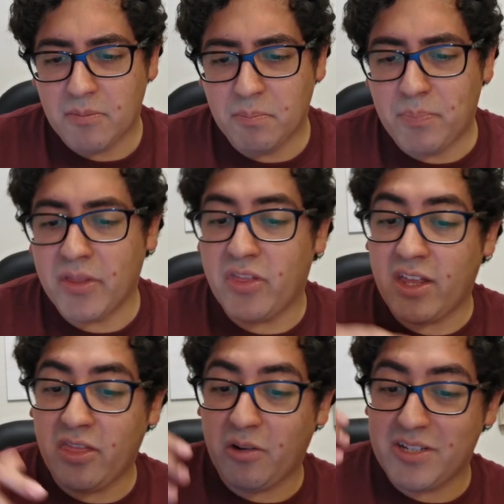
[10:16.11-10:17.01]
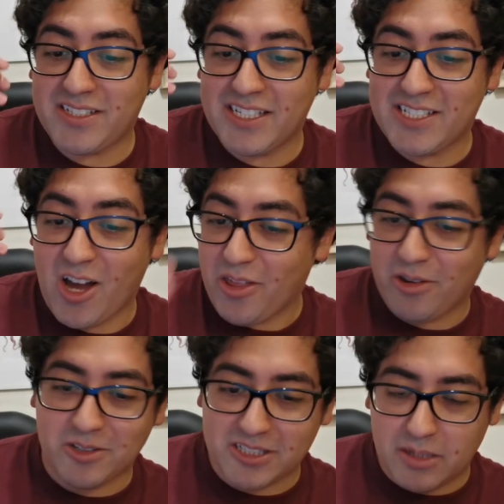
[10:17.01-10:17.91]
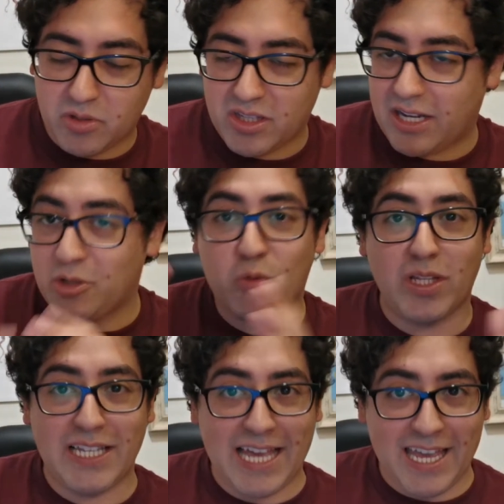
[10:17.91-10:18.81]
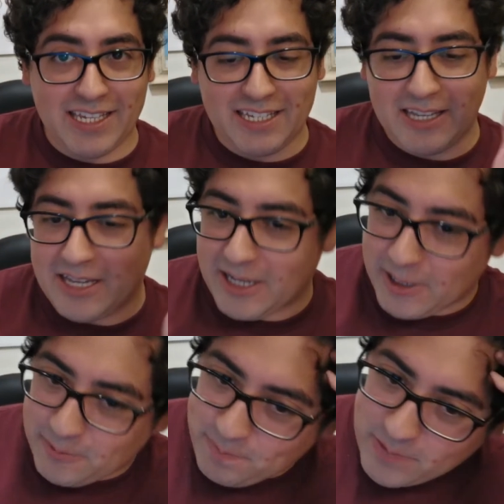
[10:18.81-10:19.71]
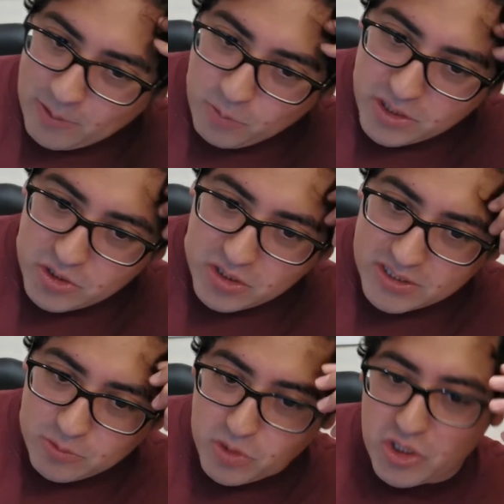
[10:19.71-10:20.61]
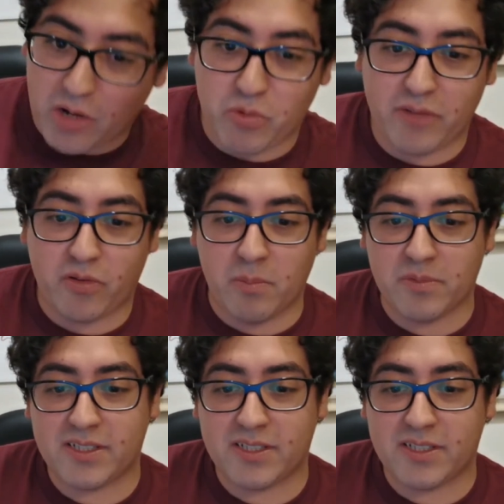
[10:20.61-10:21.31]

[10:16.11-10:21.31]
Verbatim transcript: But then there is this other conception that I truly like, uh, which is which I read from